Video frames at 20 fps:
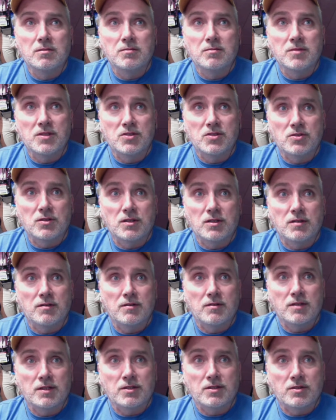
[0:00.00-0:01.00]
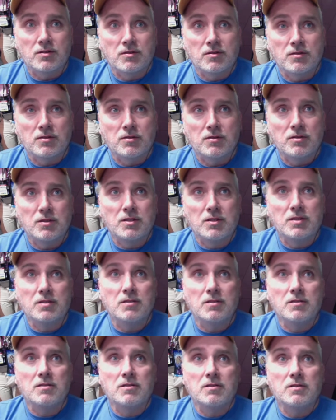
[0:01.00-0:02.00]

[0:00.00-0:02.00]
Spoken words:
Make sure I have everything turned on here.